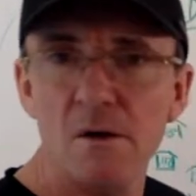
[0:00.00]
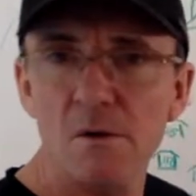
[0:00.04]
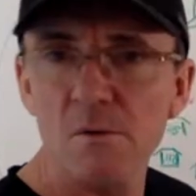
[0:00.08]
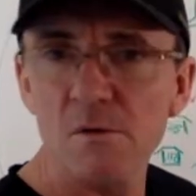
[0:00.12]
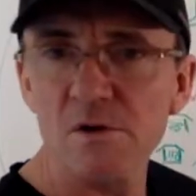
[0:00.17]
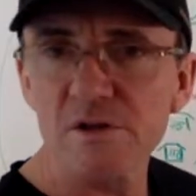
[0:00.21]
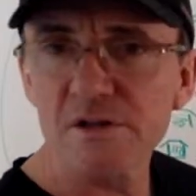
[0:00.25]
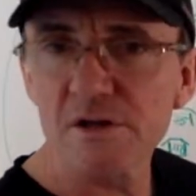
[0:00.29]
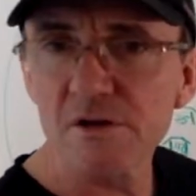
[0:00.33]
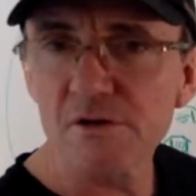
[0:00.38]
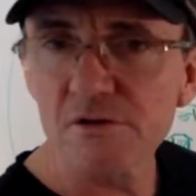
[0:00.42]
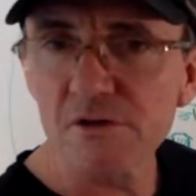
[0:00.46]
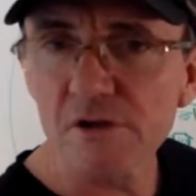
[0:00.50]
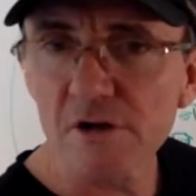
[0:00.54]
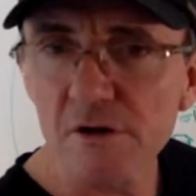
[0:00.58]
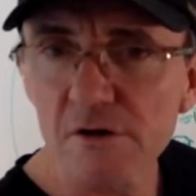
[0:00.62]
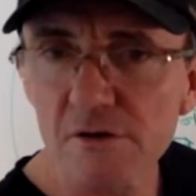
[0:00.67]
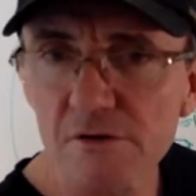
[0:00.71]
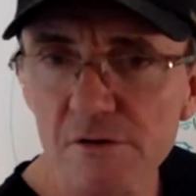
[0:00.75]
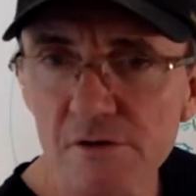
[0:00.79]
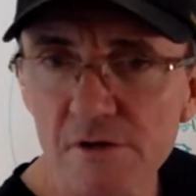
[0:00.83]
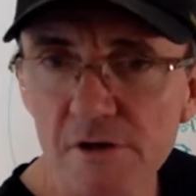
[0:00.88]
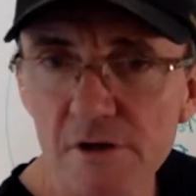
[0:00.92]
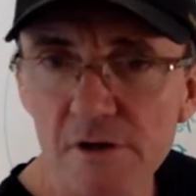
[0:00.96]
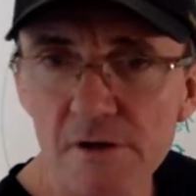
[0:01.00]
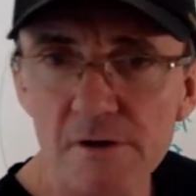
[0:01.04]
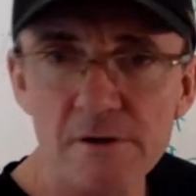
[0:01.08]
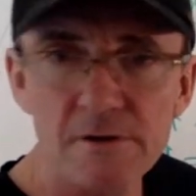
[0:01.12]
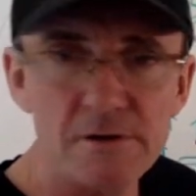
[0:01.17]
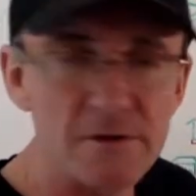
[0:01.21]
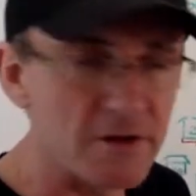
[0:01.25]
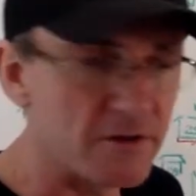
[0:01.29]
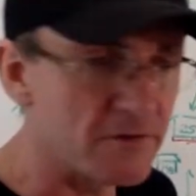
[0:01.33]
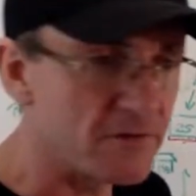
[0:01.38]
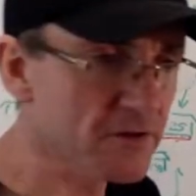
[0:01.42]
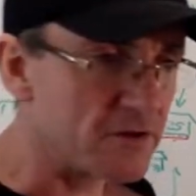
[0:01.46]
What else I got here?
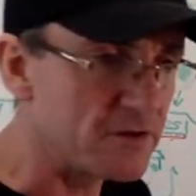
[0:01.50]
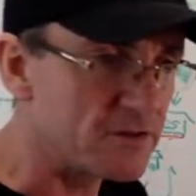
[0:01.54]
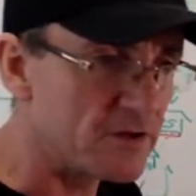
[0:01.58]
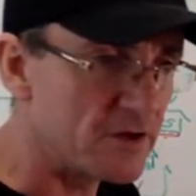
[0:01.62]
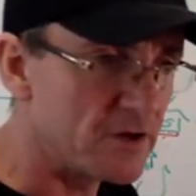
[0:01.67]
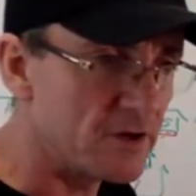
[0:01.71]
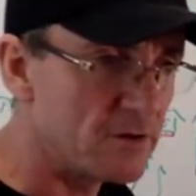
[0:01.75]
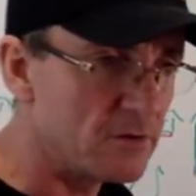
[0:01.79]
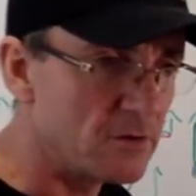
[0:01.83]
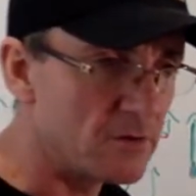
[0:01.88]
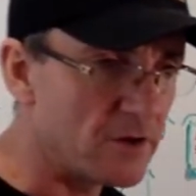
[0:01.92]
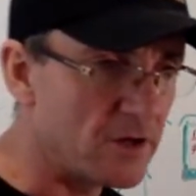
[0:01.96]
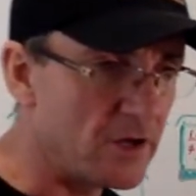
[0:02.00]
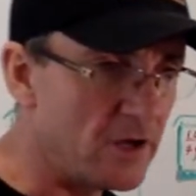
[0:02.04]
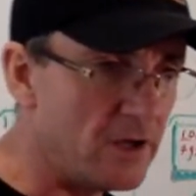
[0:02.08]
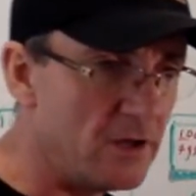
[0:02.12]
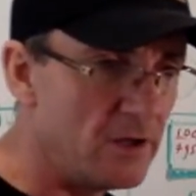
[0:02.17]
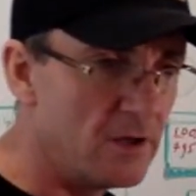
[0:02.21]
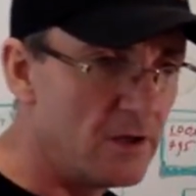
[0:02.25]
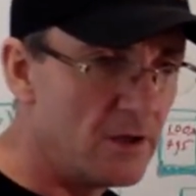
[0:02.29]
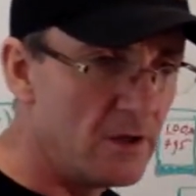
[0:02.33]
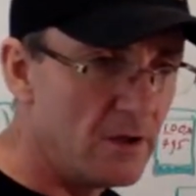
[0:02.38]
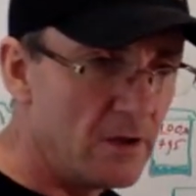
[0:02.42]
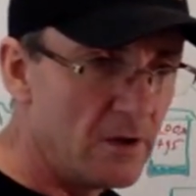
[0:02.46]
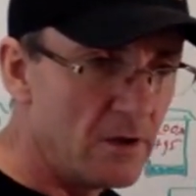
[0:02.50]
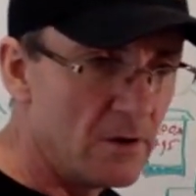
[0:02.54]
Nothing there. Okay.